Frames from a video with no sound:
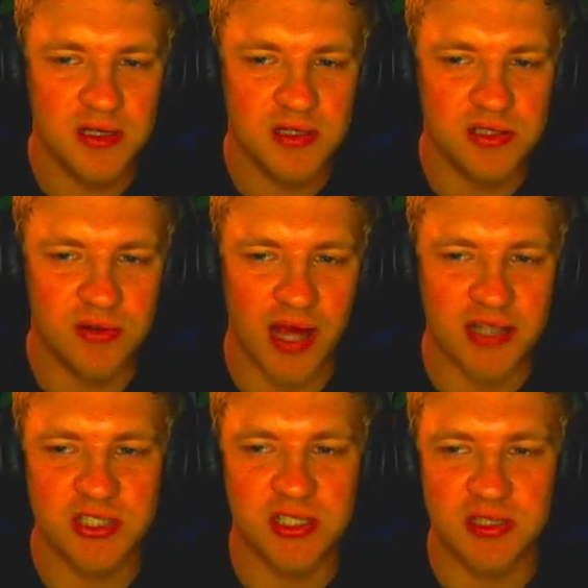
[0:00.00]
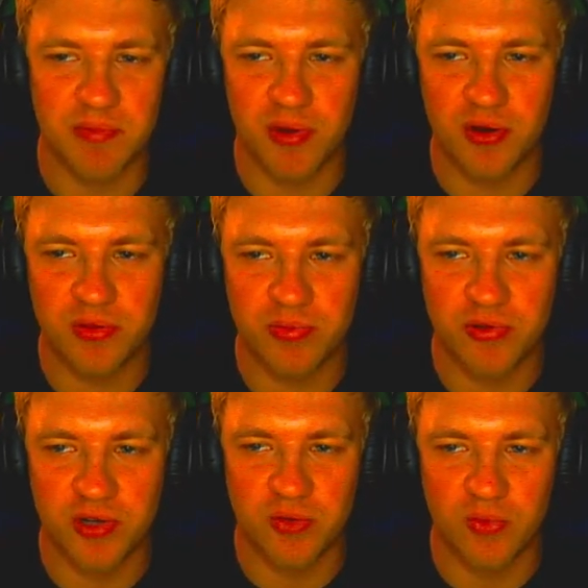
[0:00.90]
so it actually does them both
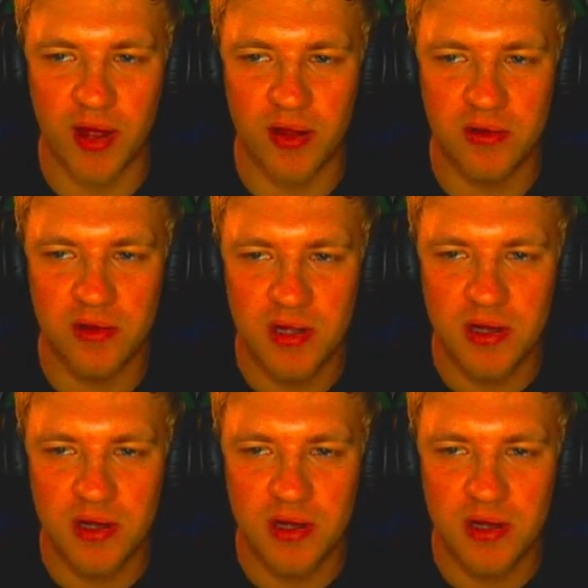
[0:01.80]
pretty well,